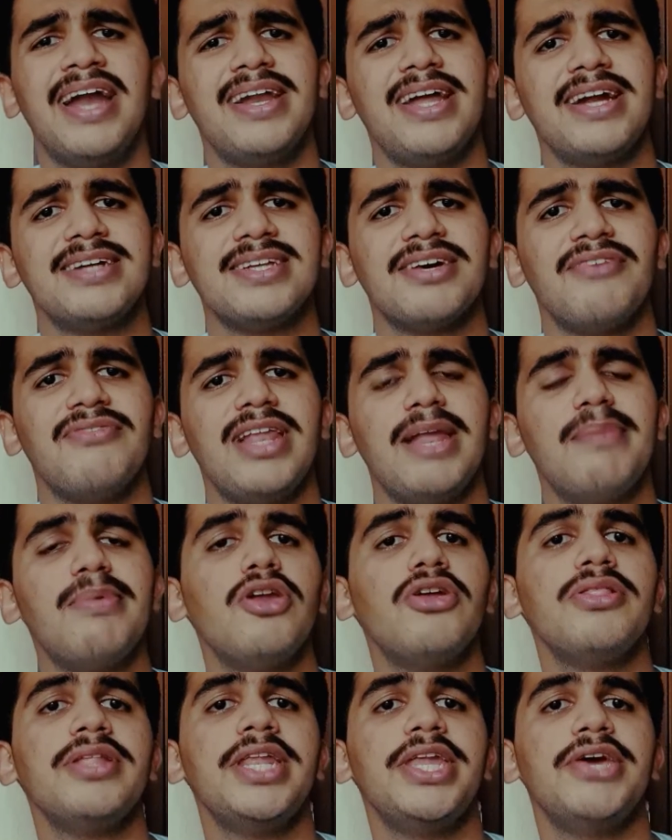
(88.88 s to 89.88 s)
that's
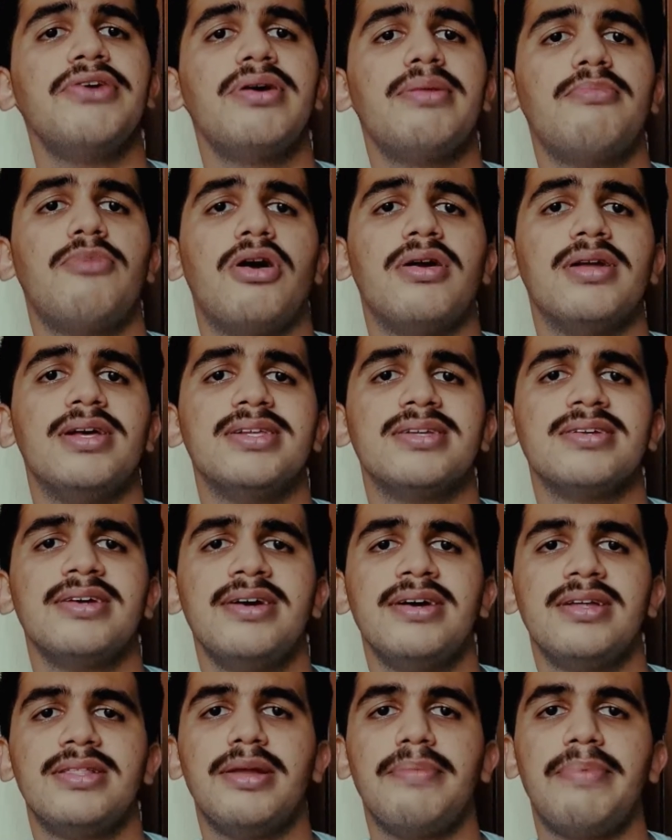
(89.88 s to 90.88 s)
available on the newer models.
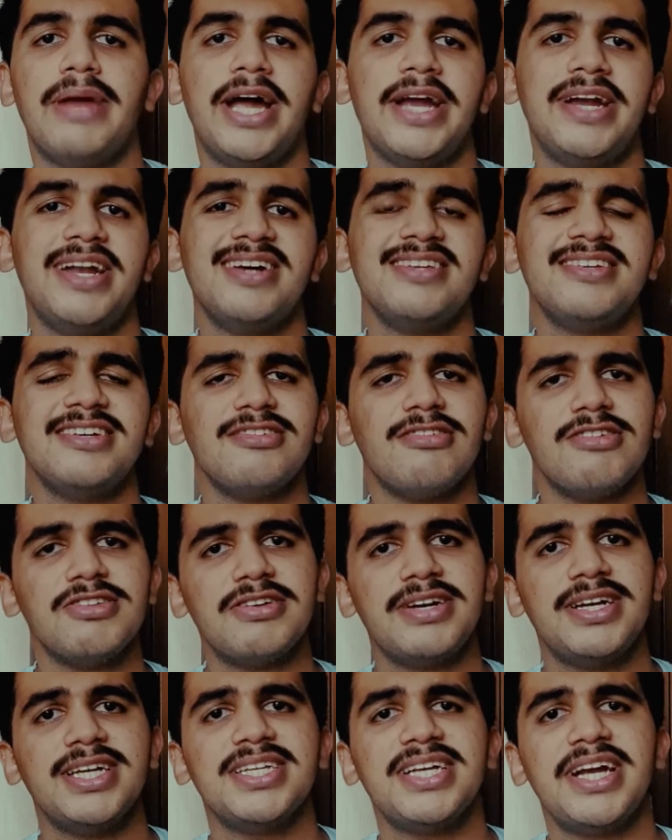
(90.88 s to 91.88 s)
The brightness is
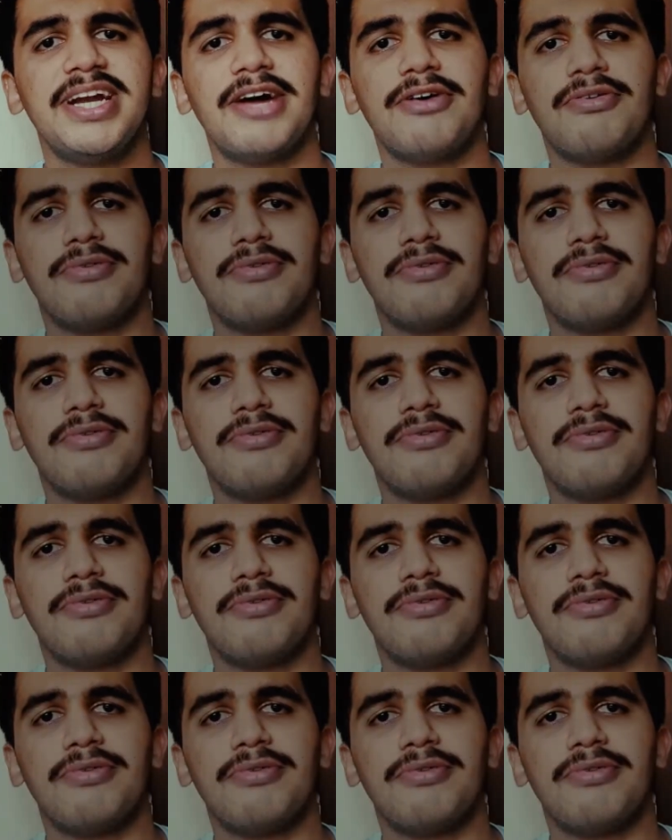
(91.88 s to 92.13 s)
also decent